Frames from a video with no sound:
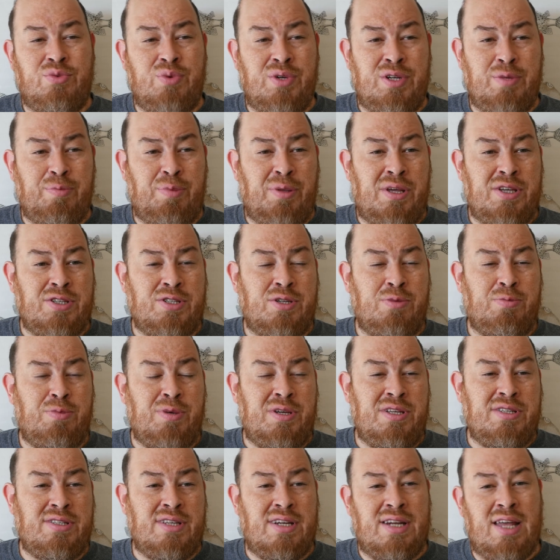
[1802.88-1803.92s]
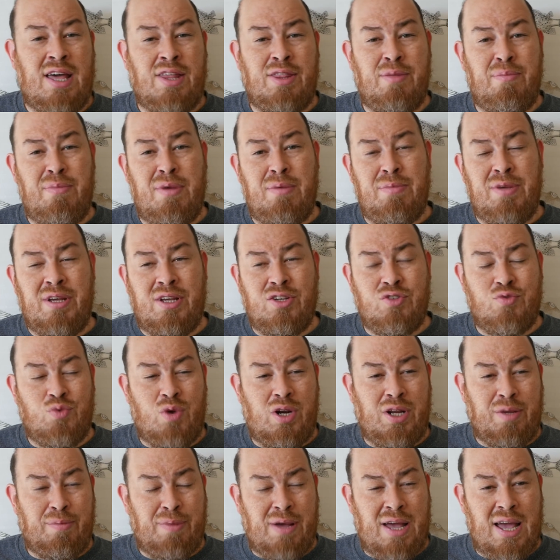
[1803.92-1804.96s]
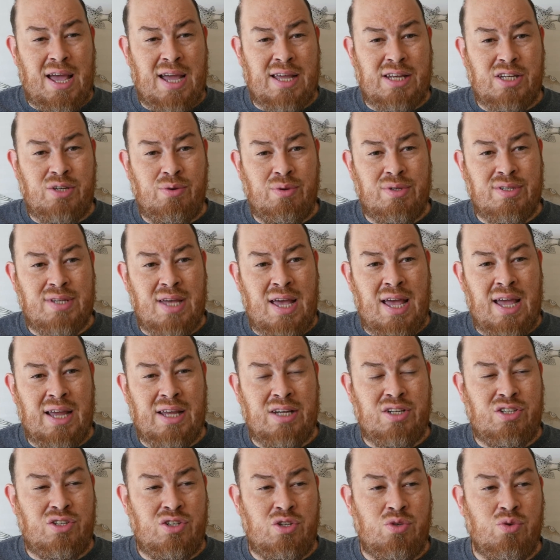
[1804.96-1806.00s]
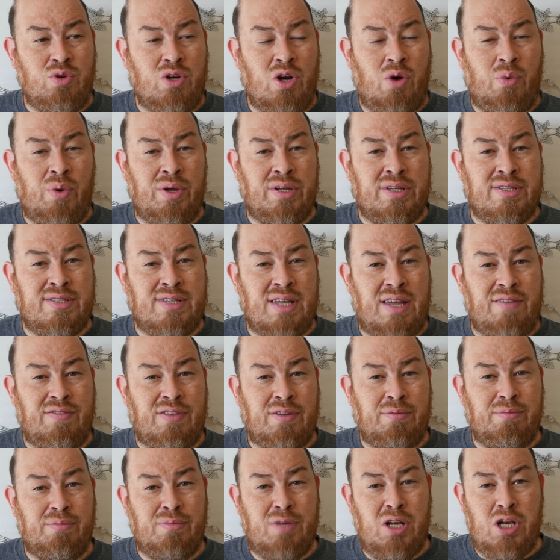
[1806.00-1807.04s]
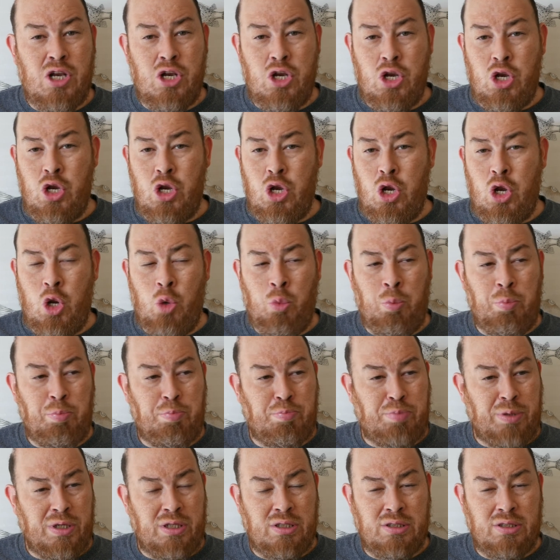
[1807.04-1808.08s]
there's three displacer beasts, and now the Mimic is running back to attack. Do you go in to save them? Nope.